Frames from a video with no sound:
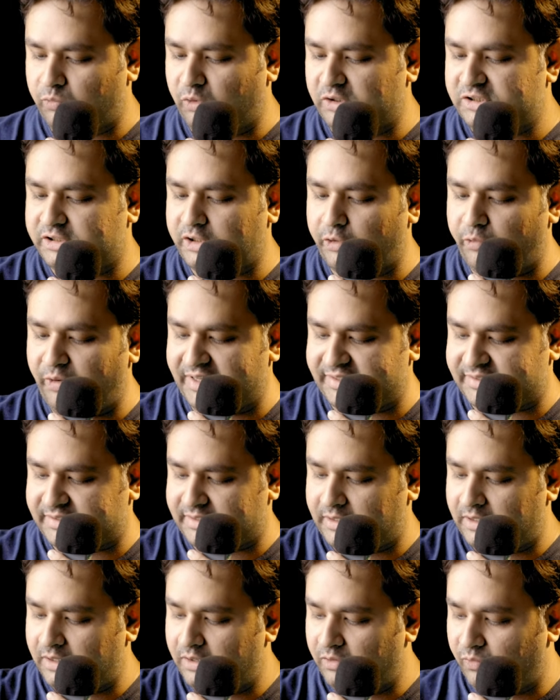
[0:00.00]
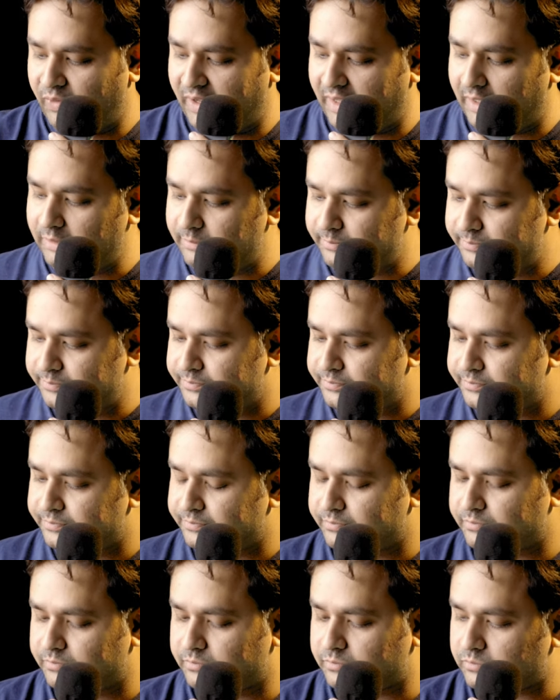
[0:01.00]
What's the risk? Well,
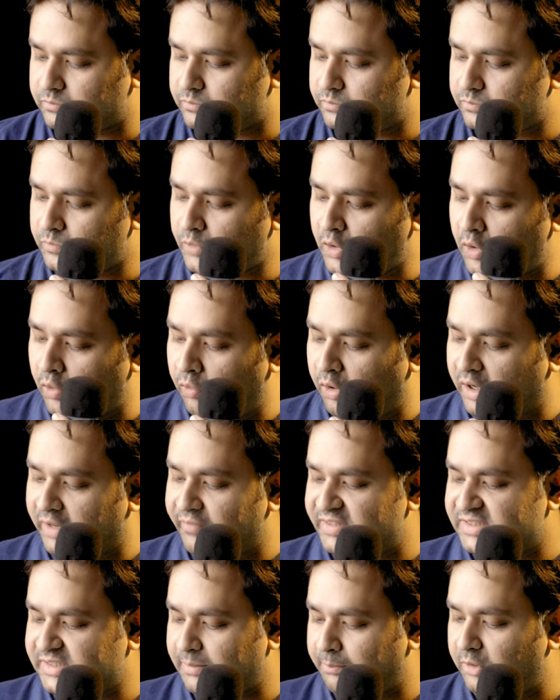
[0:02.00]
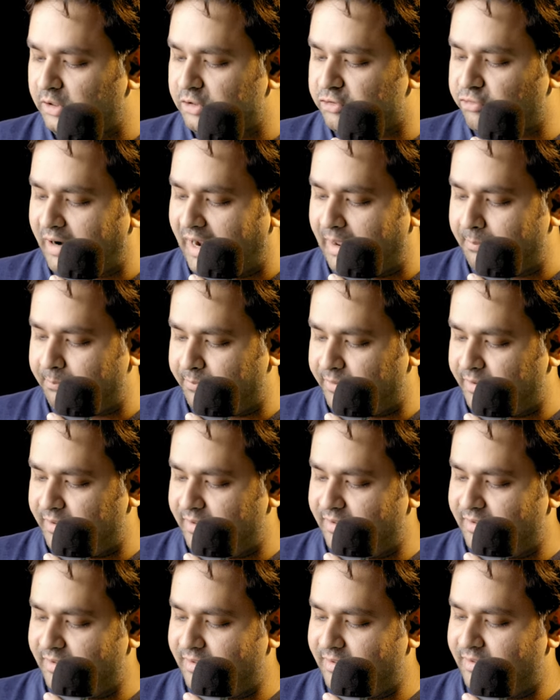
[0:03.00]
what if it's a bull trap?
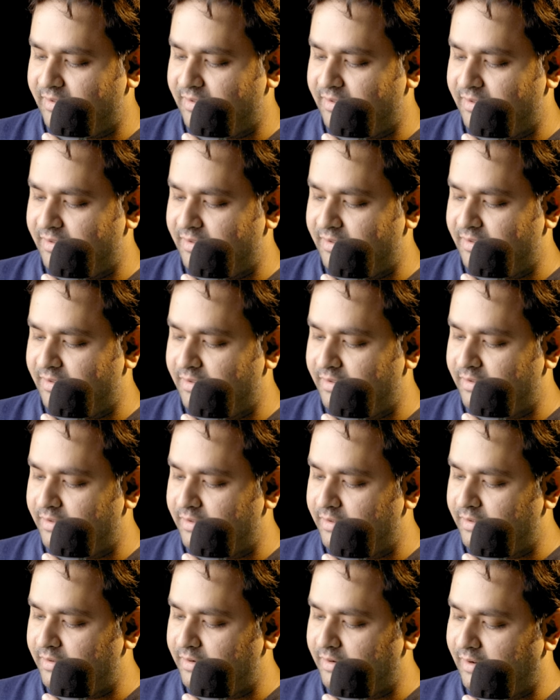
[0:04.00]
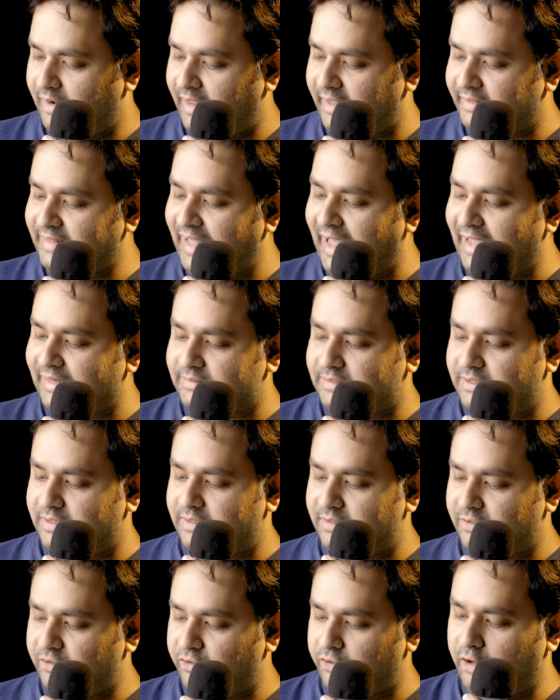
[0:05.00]
Like that,
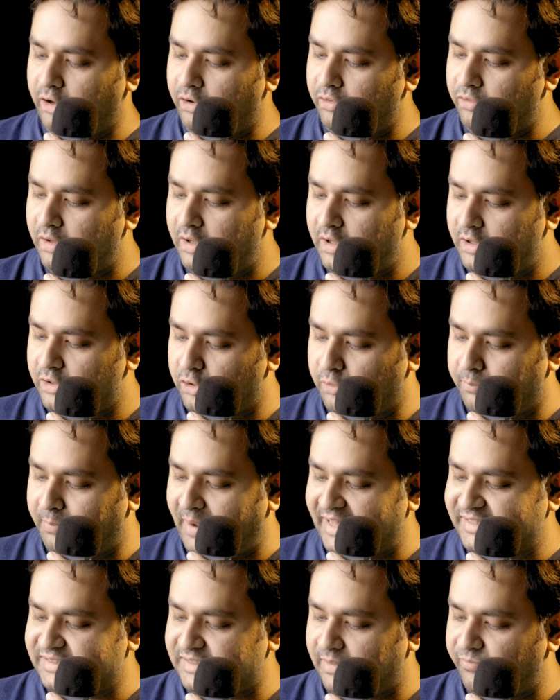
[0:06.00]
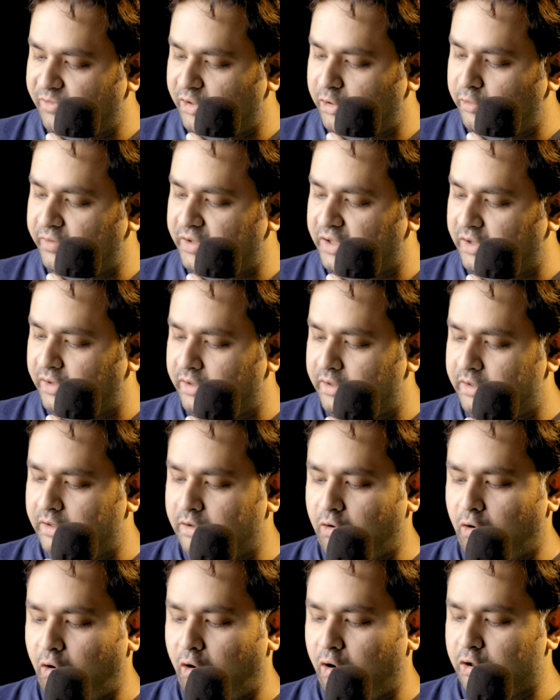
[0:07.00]
you know? You buy somewhere over
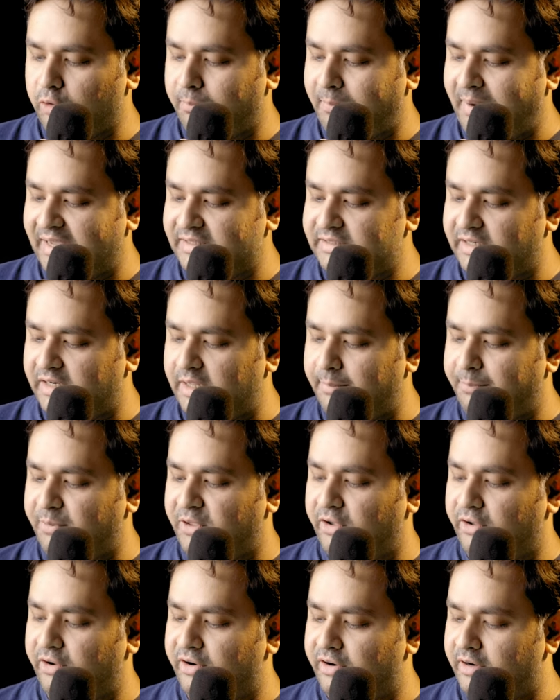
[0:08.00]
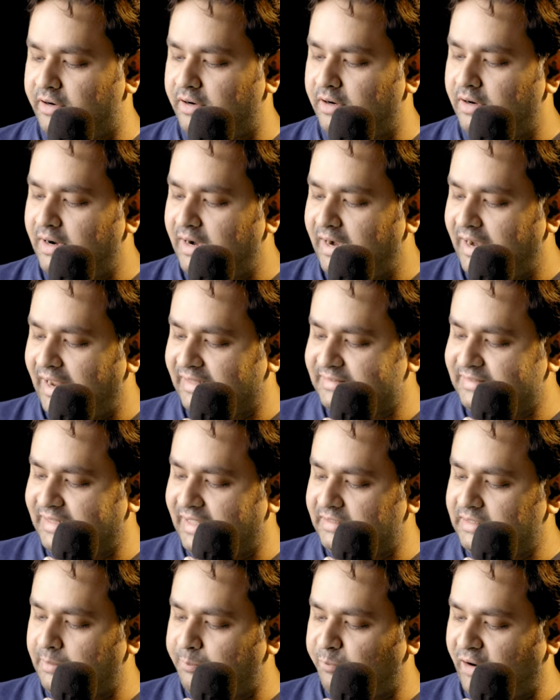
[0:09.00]
here, or you buy the dip here, and
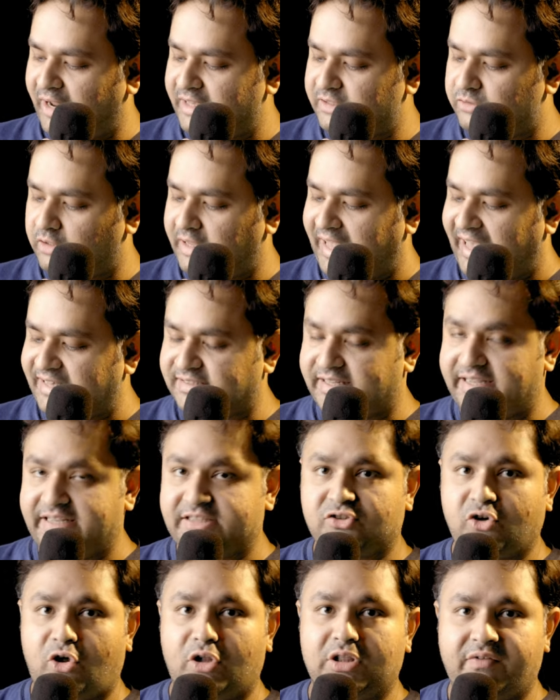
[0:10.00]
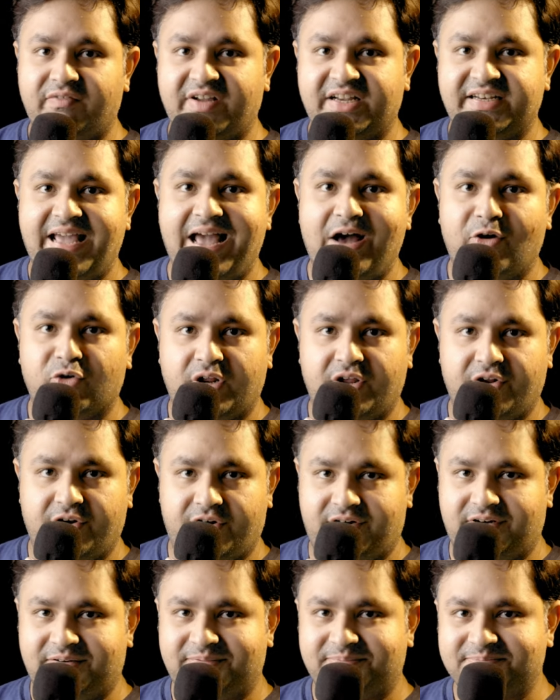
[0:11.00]
then the price cascades all the way down
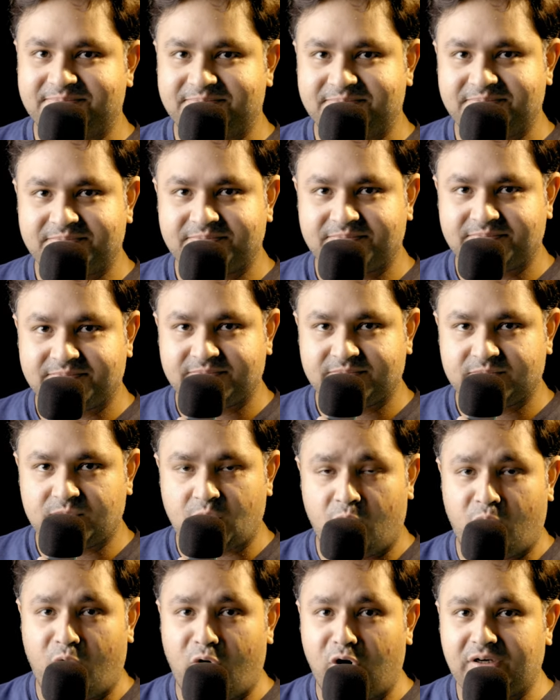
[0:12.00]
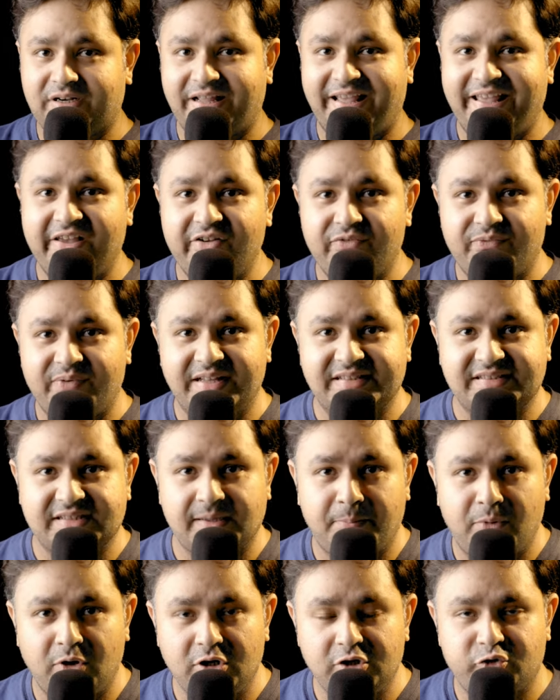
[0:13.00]
here. What if it's a
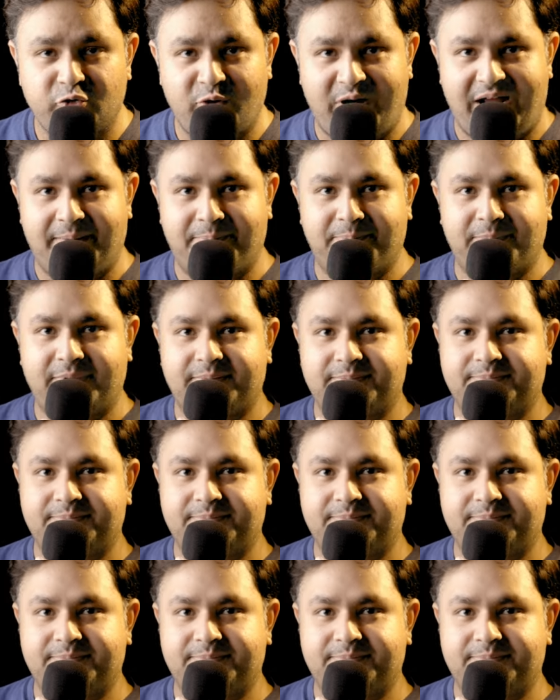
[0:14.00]
bull trap?